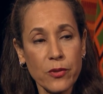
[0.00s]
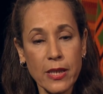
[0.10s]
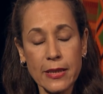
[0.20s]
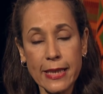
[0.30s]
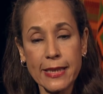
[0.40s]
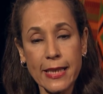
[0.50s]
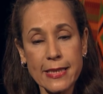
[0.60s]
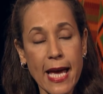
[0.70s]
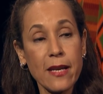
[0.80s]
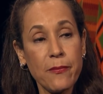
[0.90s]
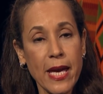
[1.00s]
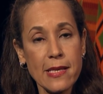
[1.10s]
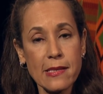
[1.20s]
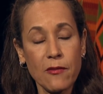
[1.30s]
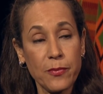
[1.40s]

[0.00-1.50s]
We're collecting a database of